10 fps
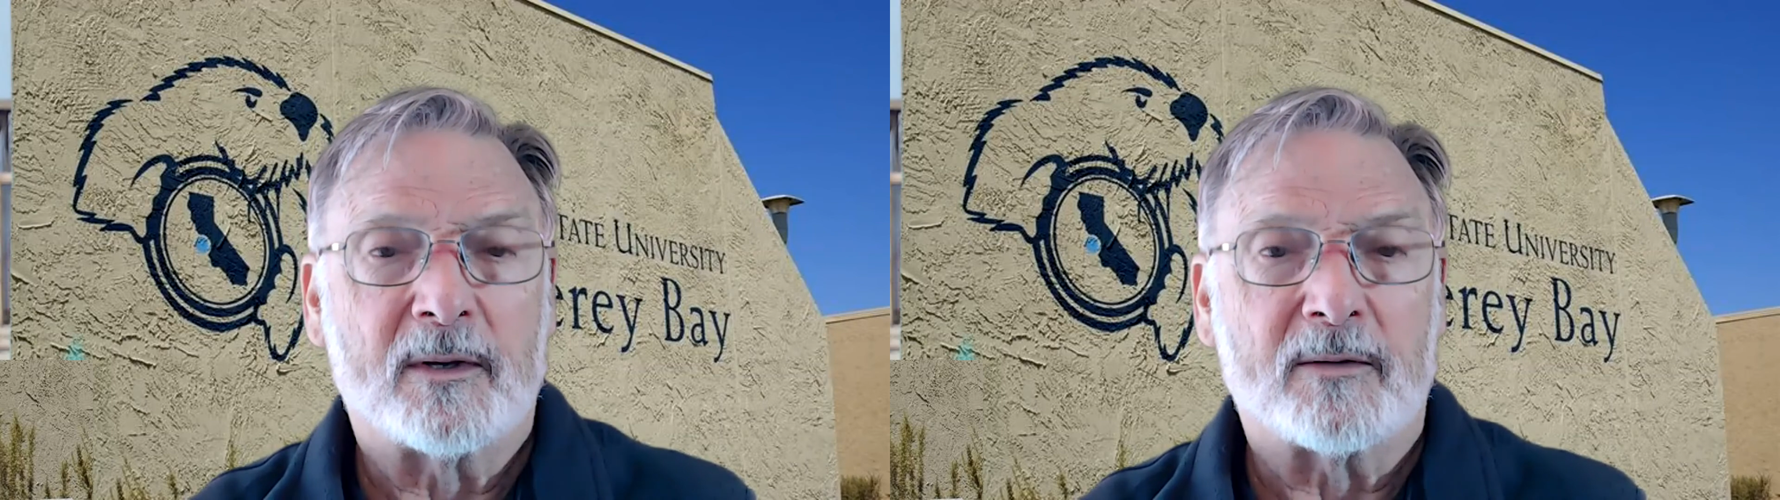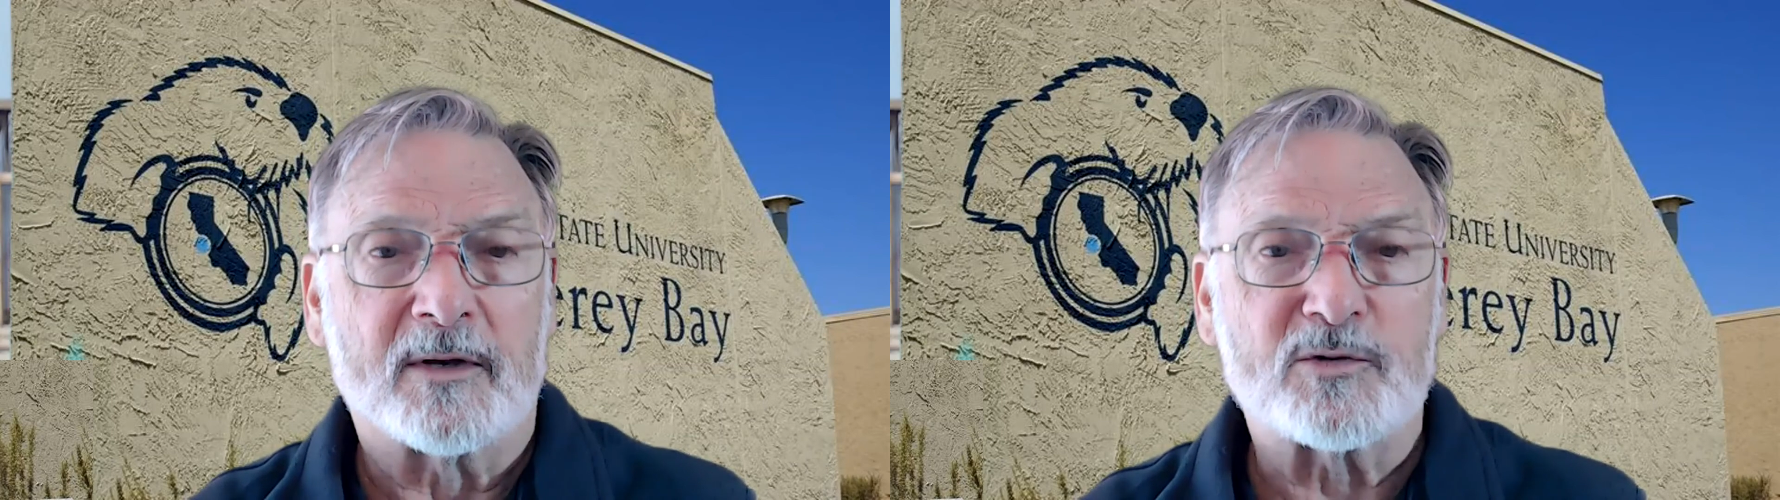
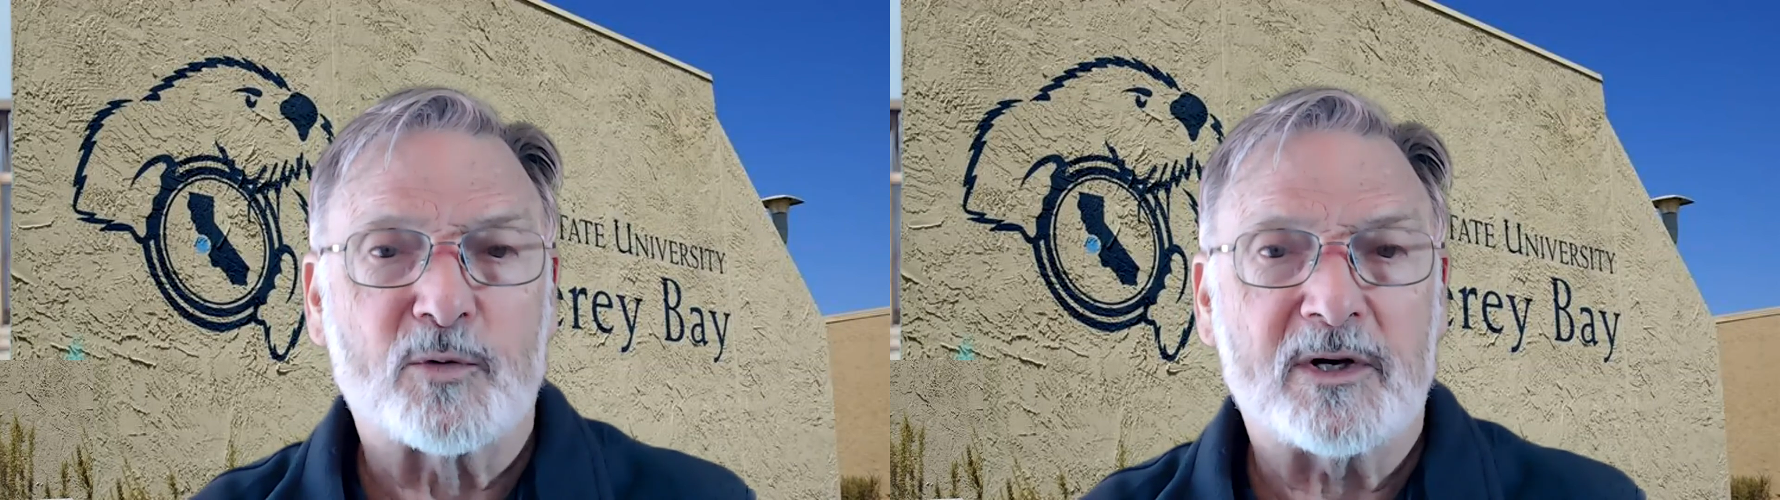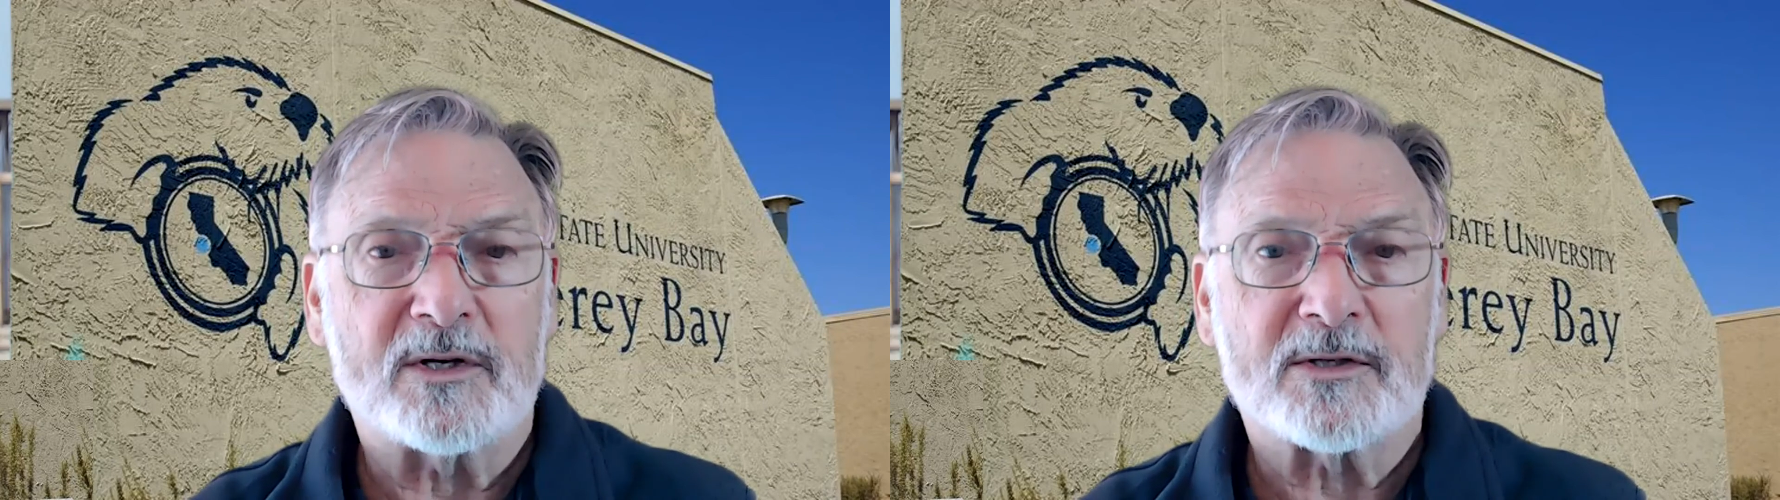This
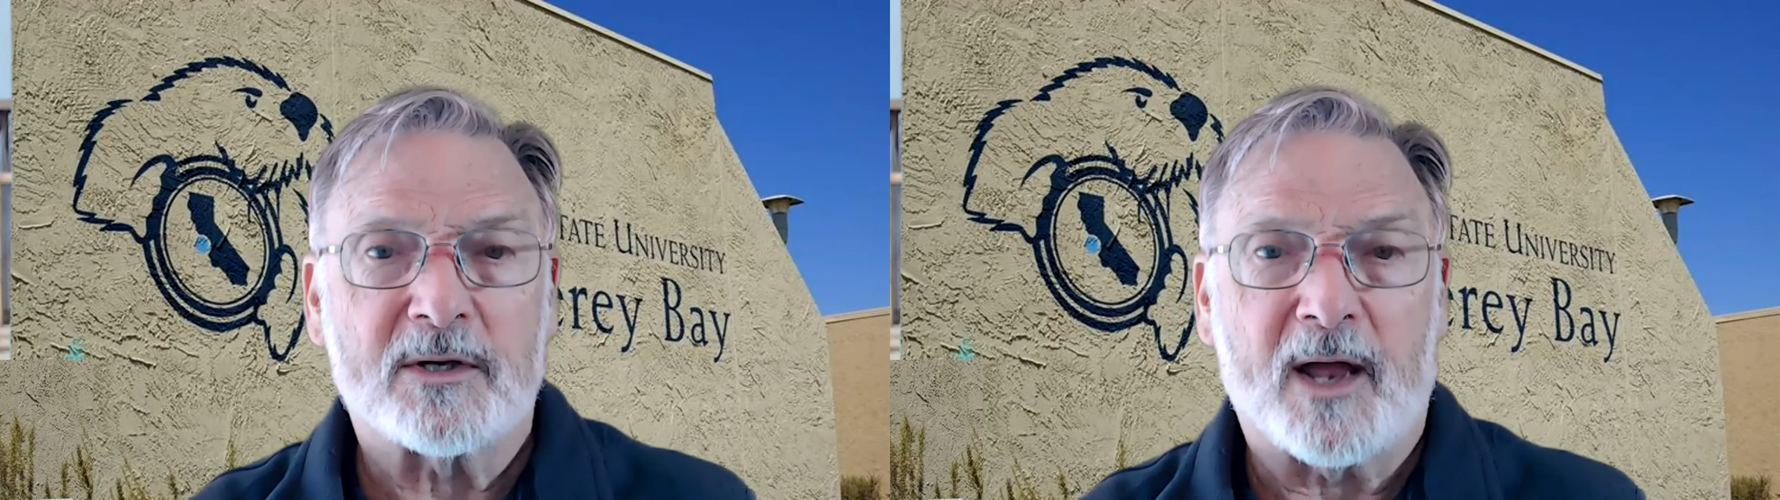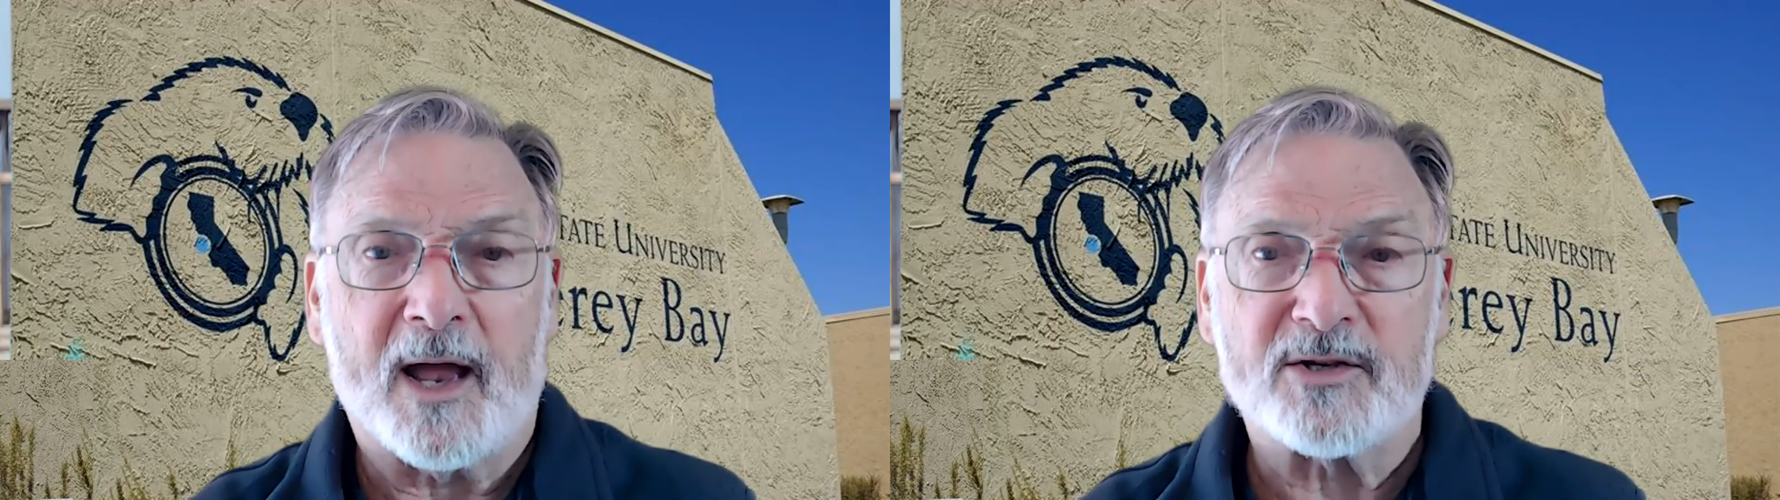week's,
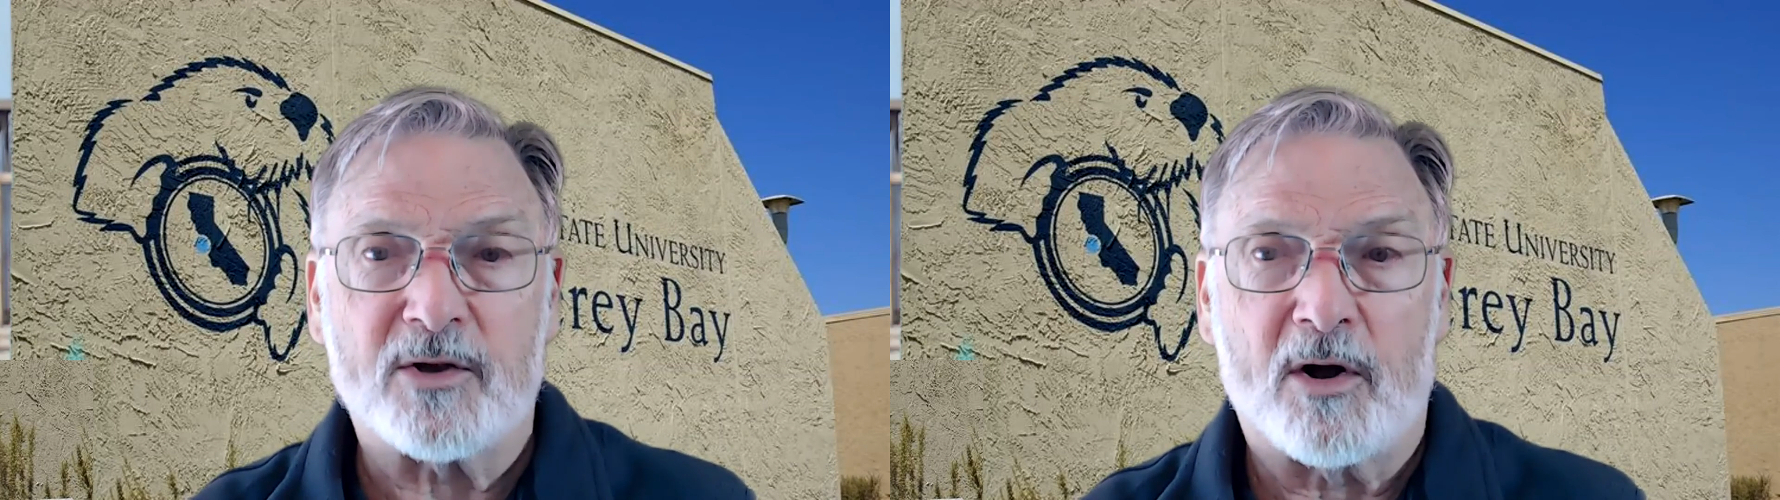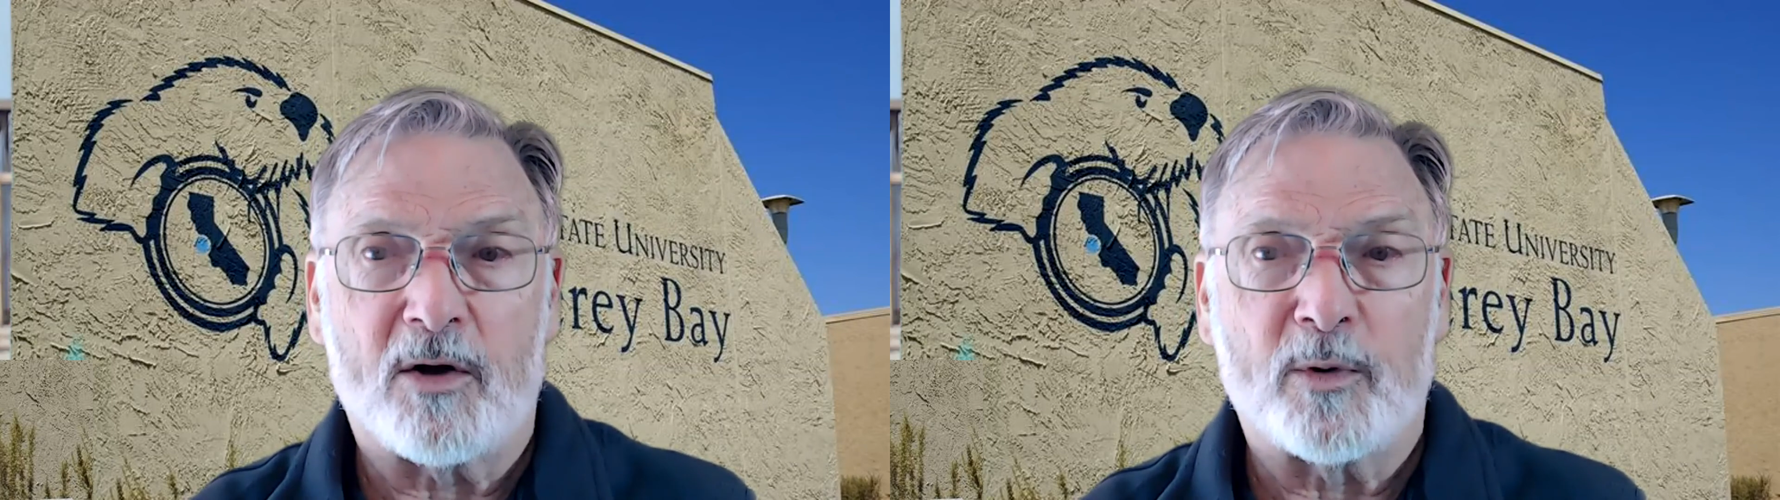as in
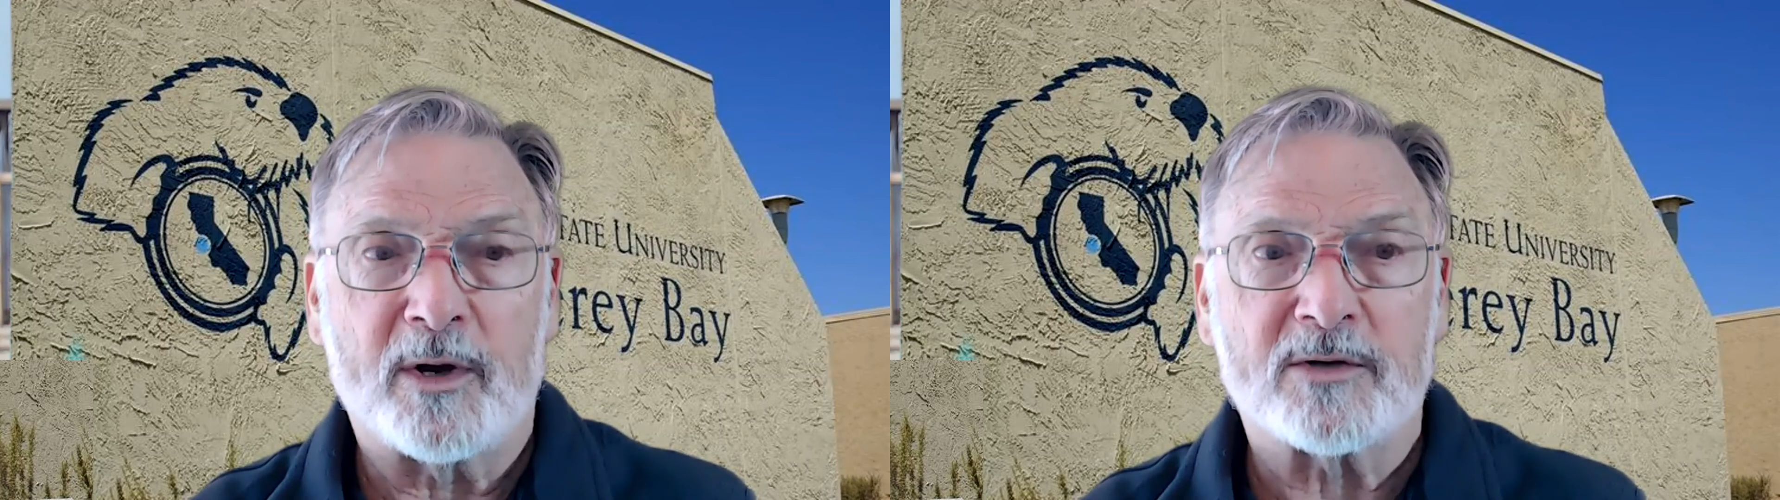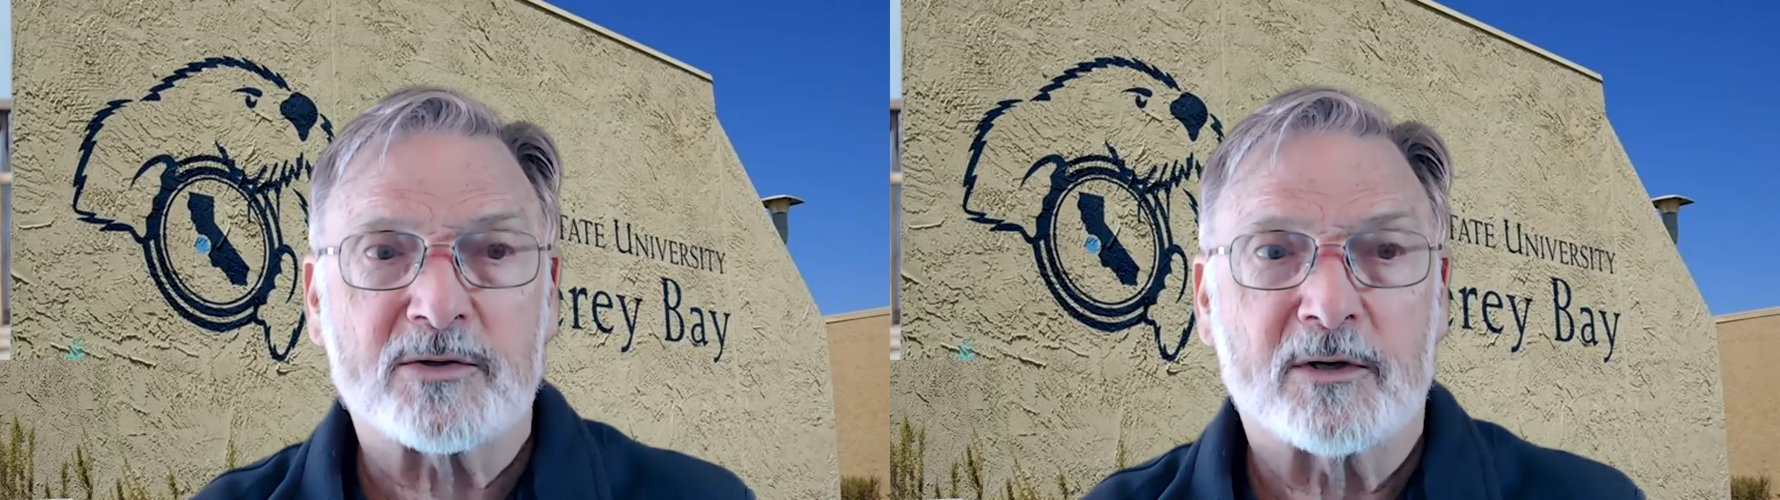all
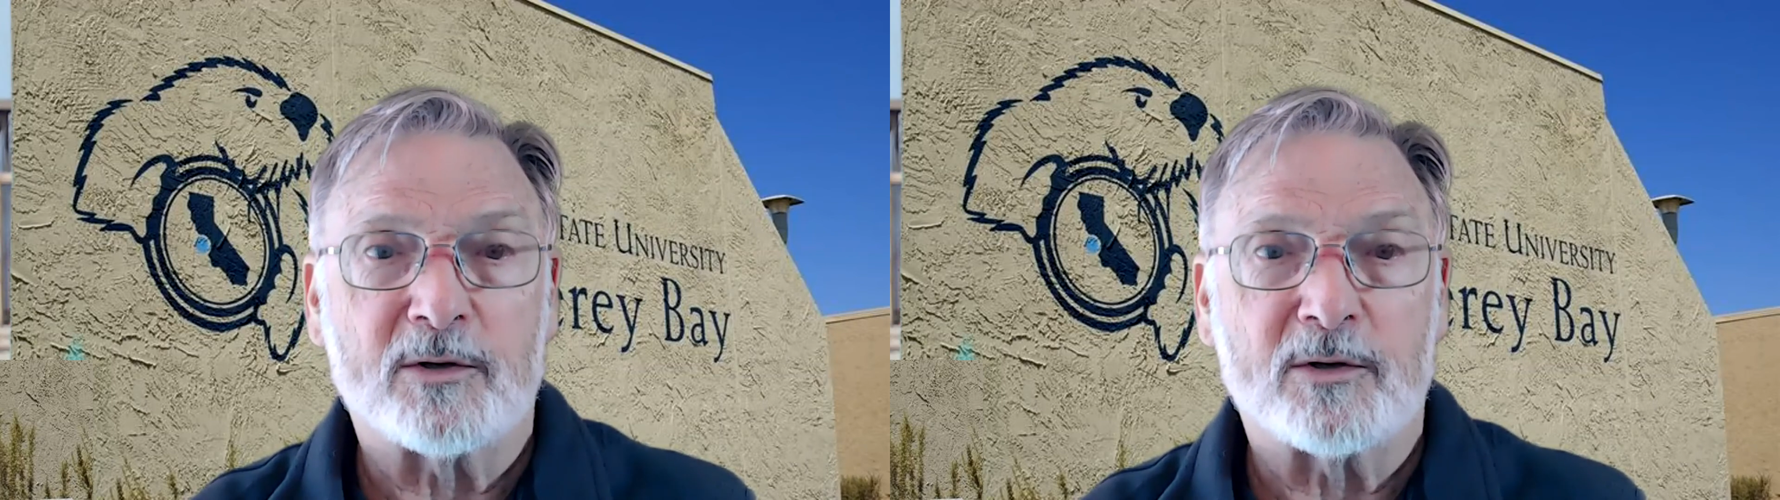weeks,